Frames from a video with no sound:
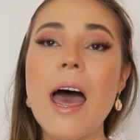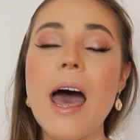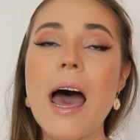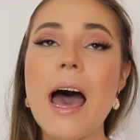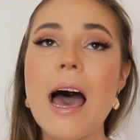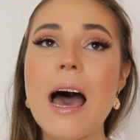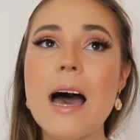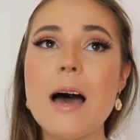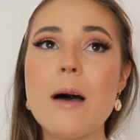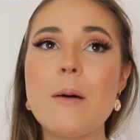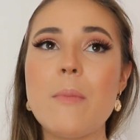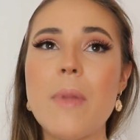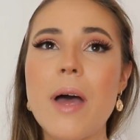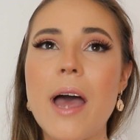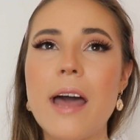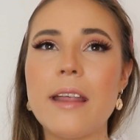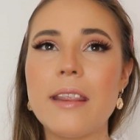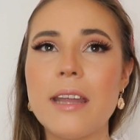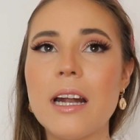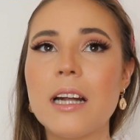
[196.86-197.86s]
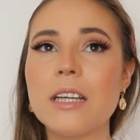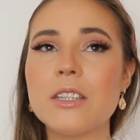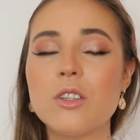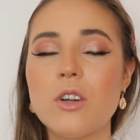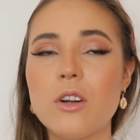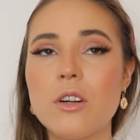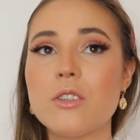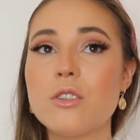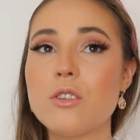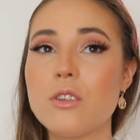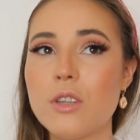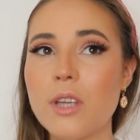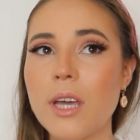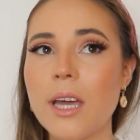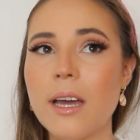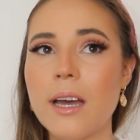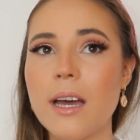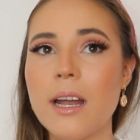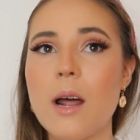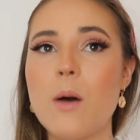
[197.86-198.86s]
And then I started to
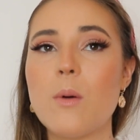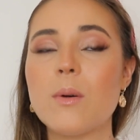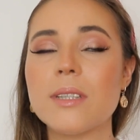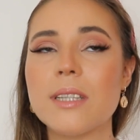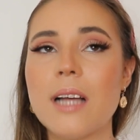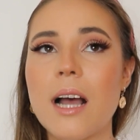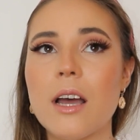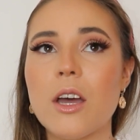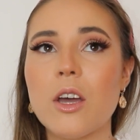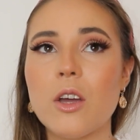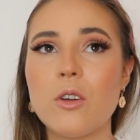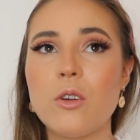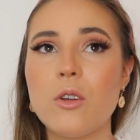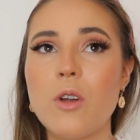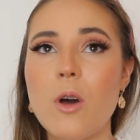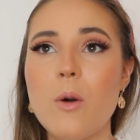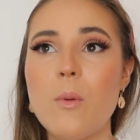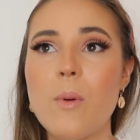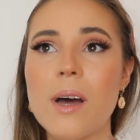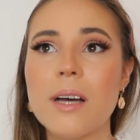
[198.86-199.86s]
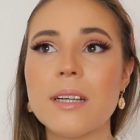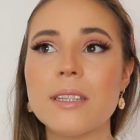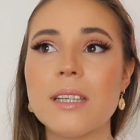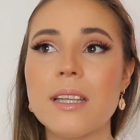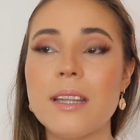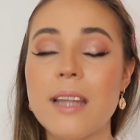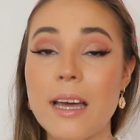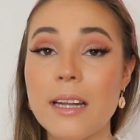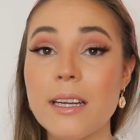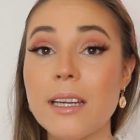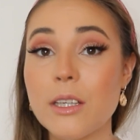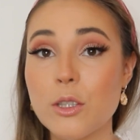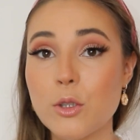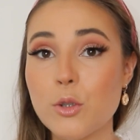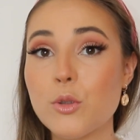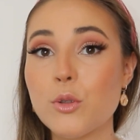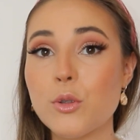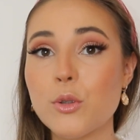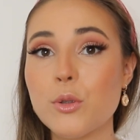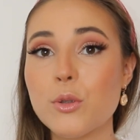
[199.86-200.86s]
think, and I was like, you know what, that
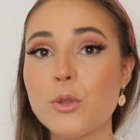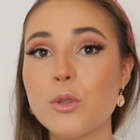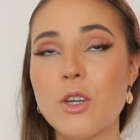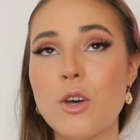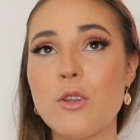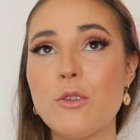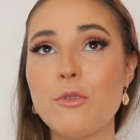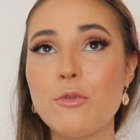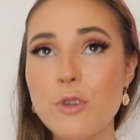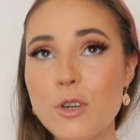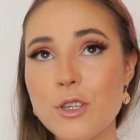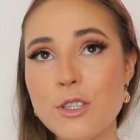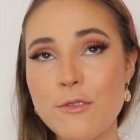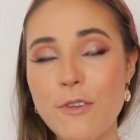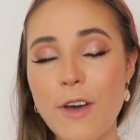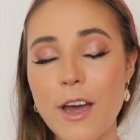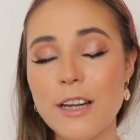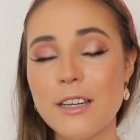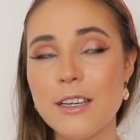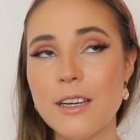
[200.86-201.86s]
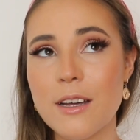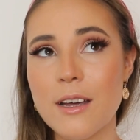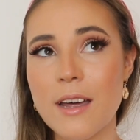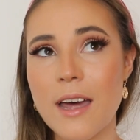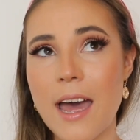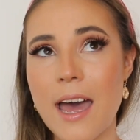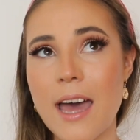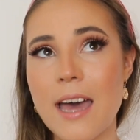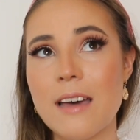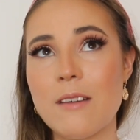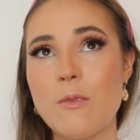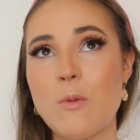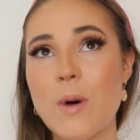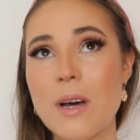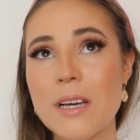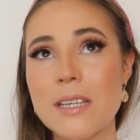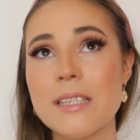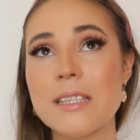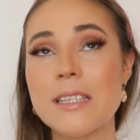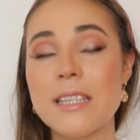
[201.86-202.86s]
is true. So the first factor
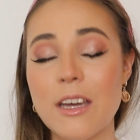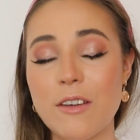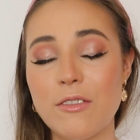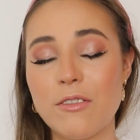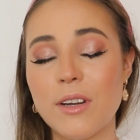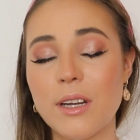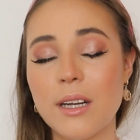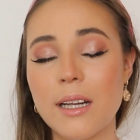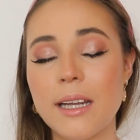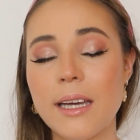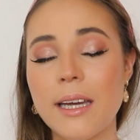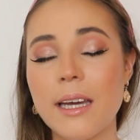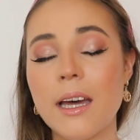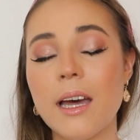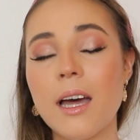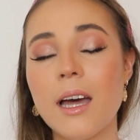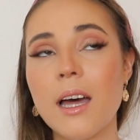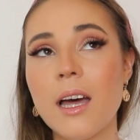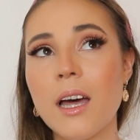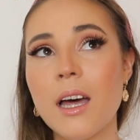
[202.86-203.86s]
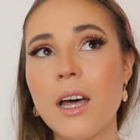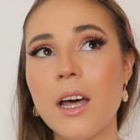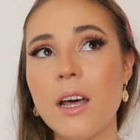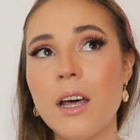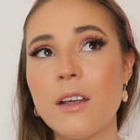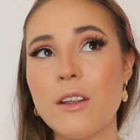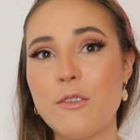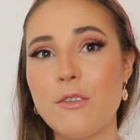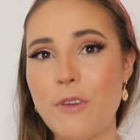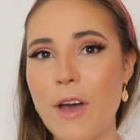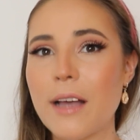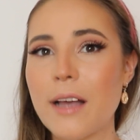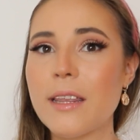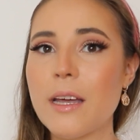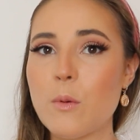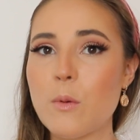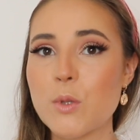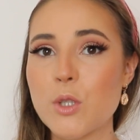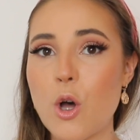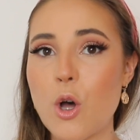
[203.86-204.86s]
was definitely the fact
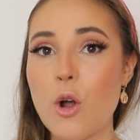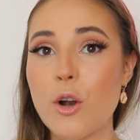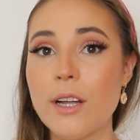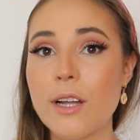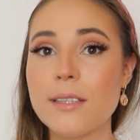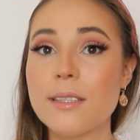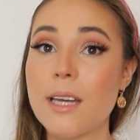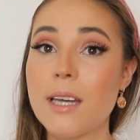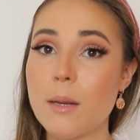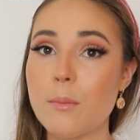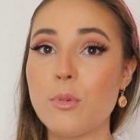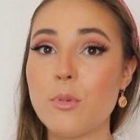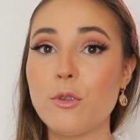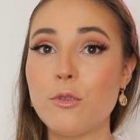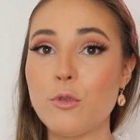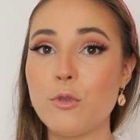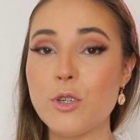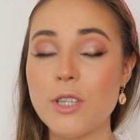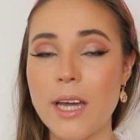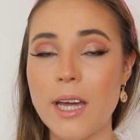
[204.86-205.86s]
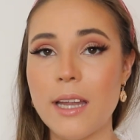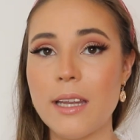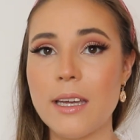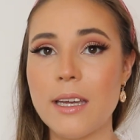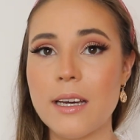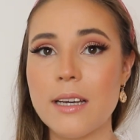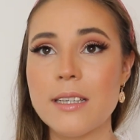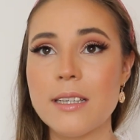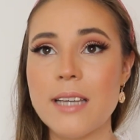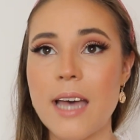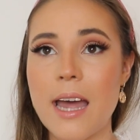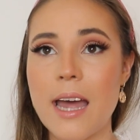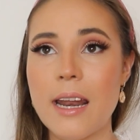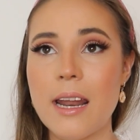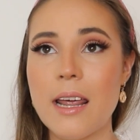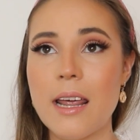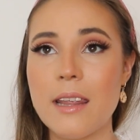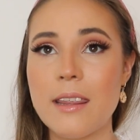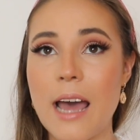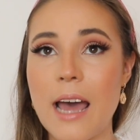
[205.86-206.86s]
that it was on a skin pill for 10 years,
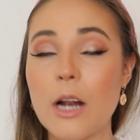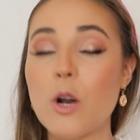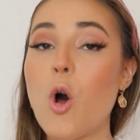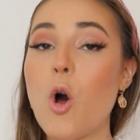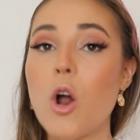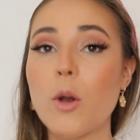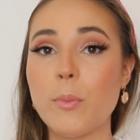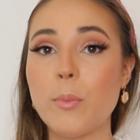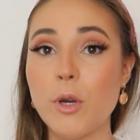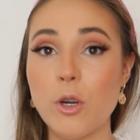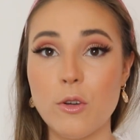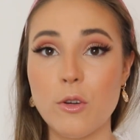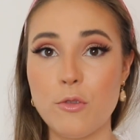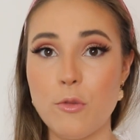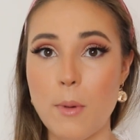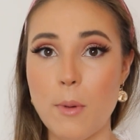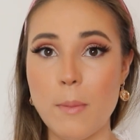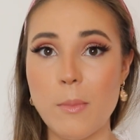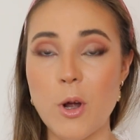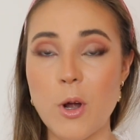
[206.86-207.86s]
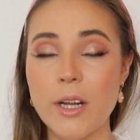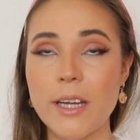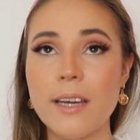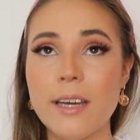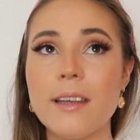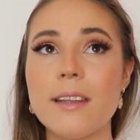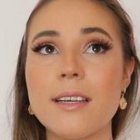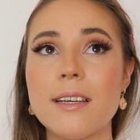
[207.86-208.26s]
and that can't be good for my body.